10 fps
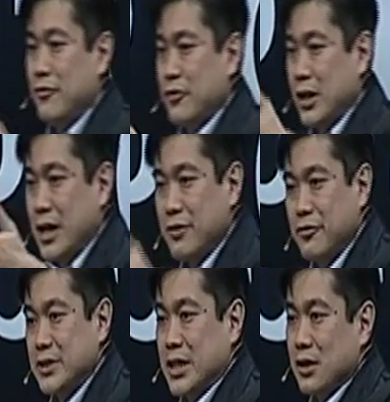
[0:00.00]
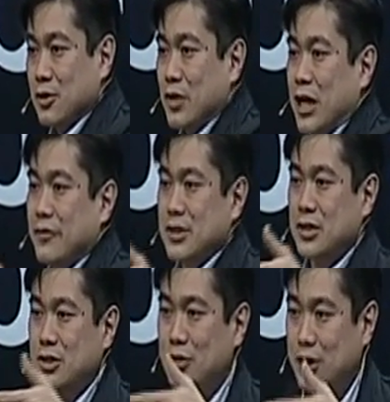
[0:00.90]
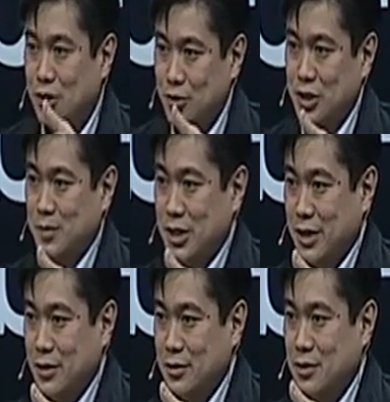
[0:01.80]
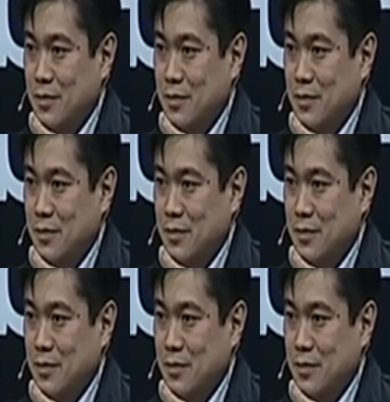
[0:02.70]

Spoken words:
allow free download, obviously you're going to lose some sales,